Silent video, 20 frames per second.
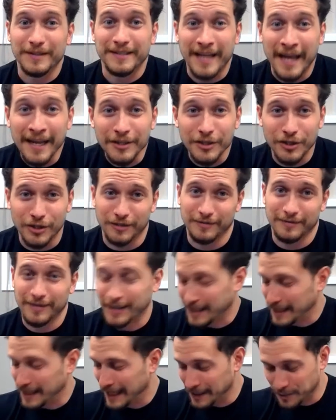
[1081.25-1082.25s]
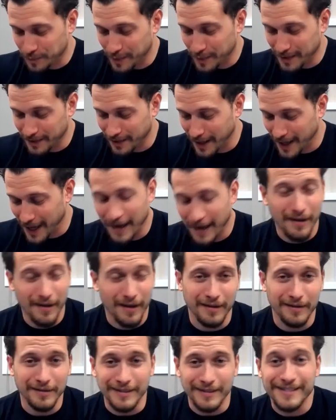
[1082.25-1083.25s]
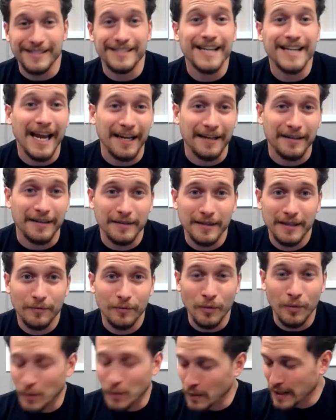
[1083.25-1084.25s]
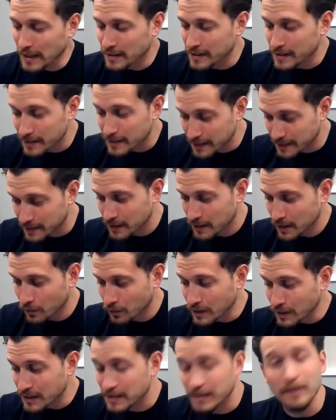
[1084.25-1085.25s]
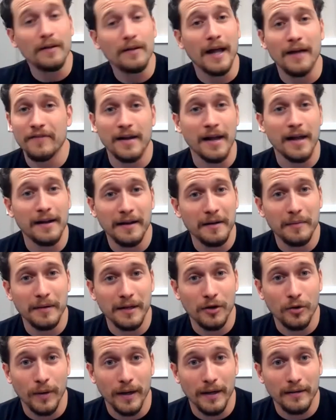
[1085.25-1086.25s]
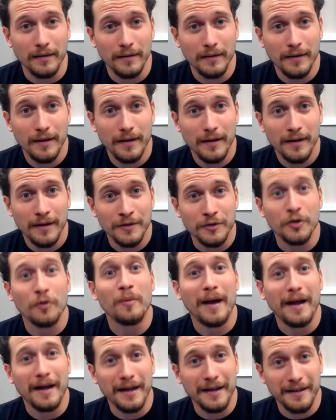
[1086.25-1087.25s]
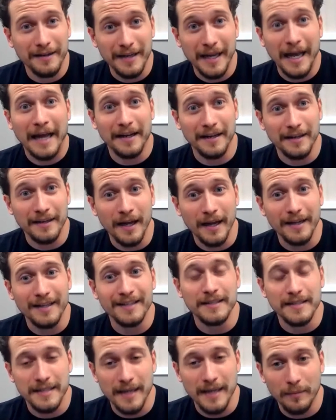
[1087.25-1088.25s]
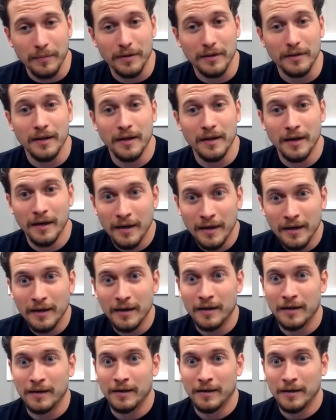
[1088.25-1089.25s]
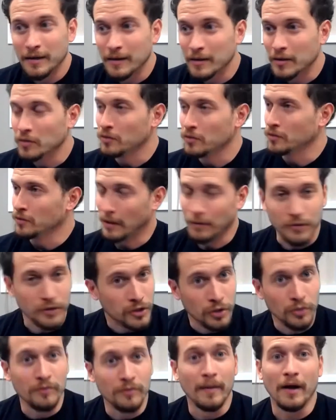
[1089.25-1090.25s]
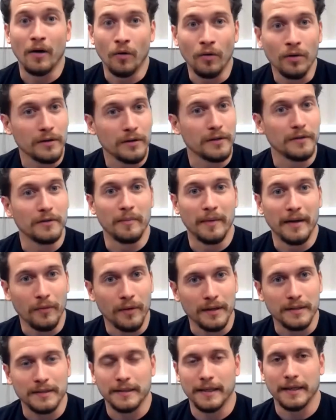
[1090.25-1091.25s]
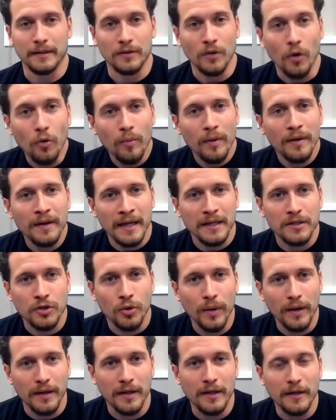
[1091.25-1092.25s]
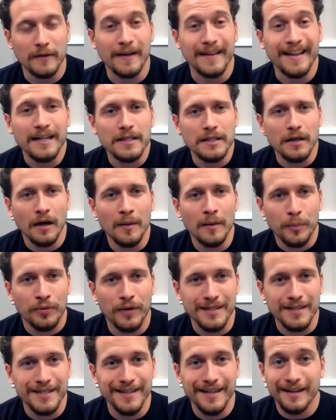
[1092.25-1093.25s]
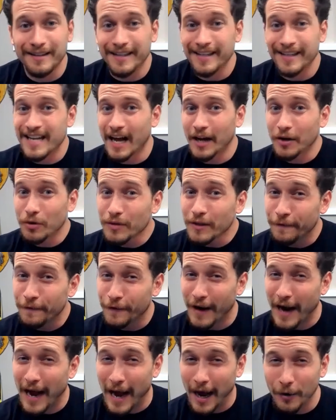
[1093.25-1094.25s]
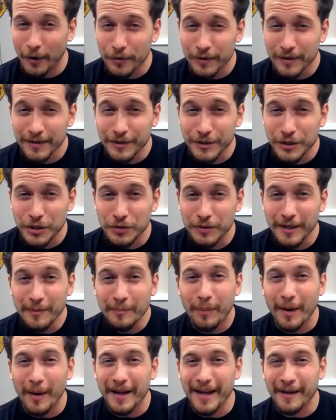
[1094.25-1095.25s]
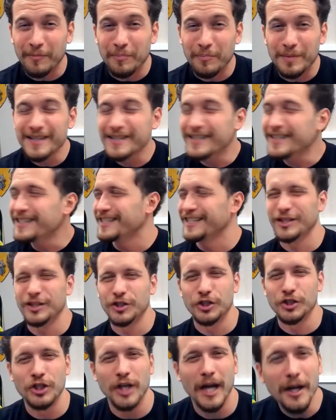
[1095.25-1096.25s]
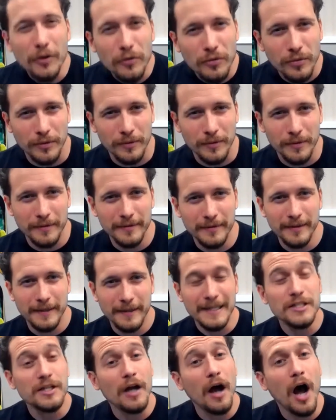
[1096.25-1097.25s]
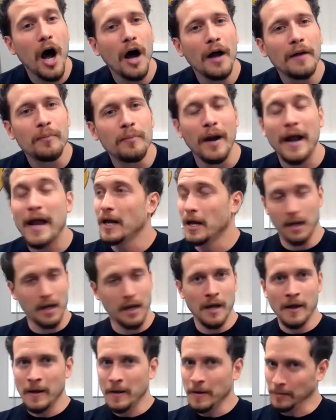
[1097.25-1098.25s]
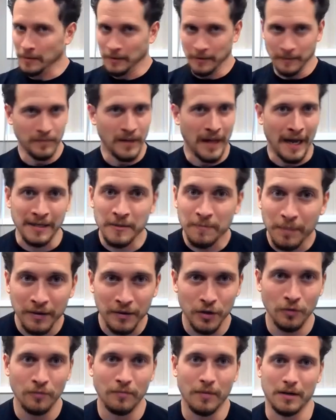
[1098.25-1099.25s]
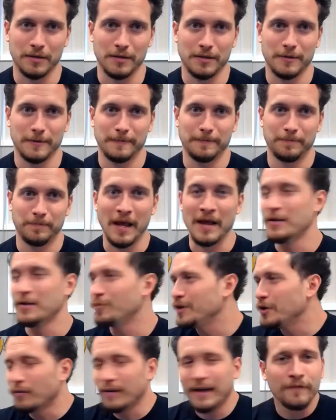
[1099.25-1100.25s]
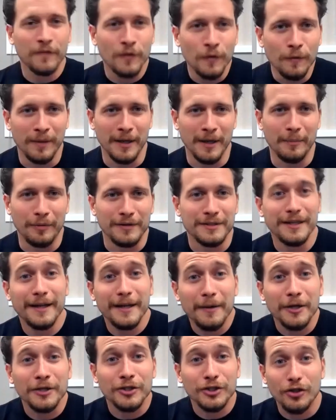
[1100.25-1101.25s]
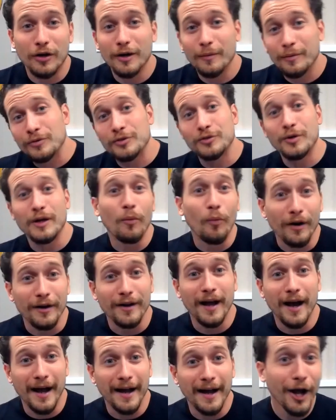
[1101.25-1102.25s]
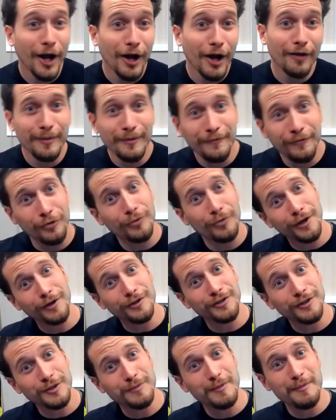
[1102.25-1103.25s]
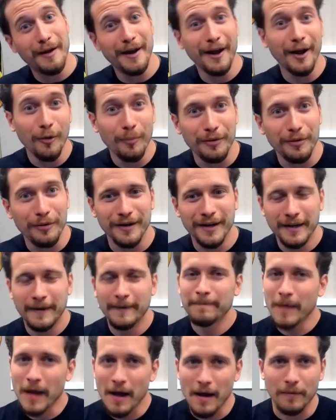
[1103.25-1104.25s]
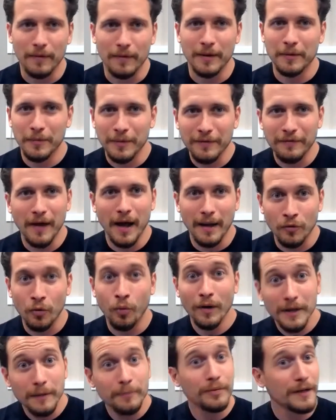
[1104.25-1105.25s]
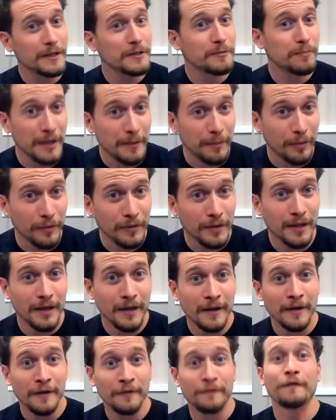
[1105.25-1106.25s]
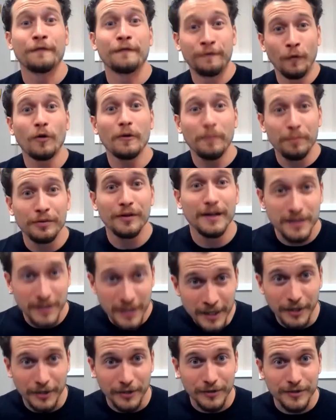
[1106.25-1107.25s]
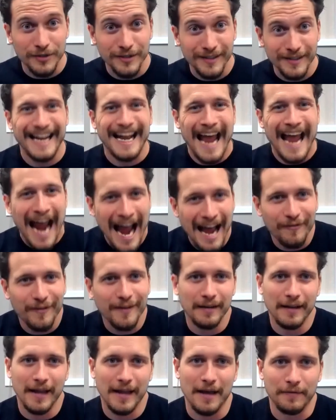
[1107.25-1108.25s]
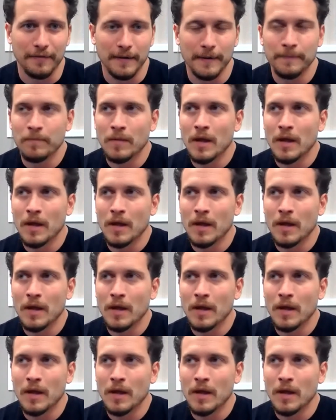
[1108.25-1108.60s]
retention has been insane. We still haven't had anybody quit. So back at Ignite in December, I was tooting my horn a little bit where it's like no one has quit here. And that's unprecedented, not only for our industry, but in business in general. It hasn't been 2 months. And we don't have two people. It's not like a startup where it's like one guy, oh, it's been 3 years, this has been my helper. No, we've got 20 plus people for 4+ years that haven't left.